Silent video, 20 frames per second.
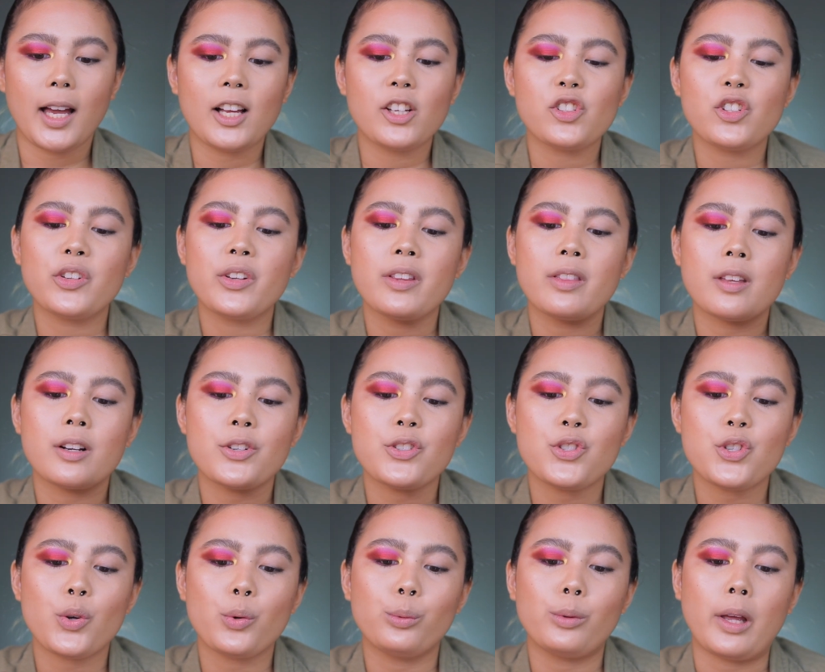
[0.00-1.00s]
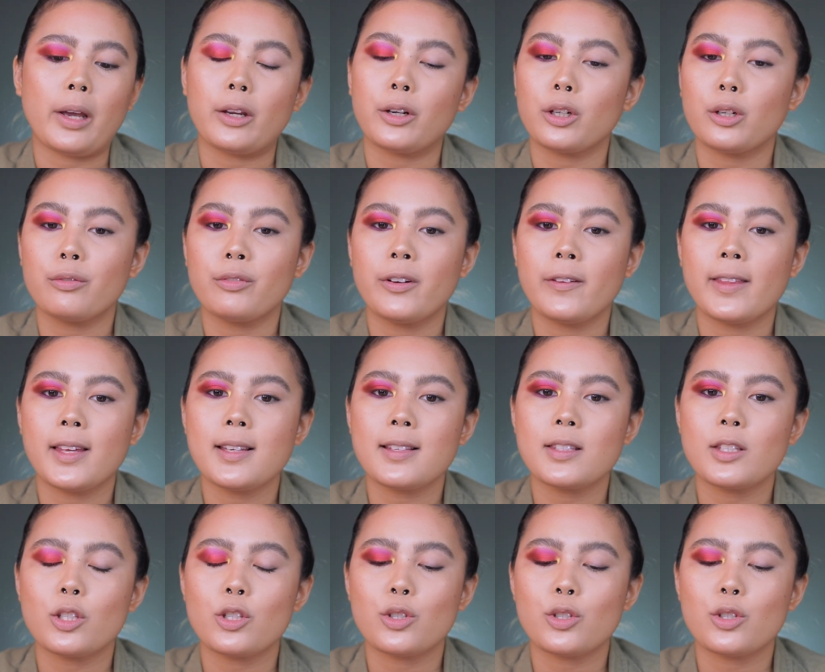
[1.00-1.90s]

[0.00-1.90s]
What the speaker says: Actually, there's no liner for this,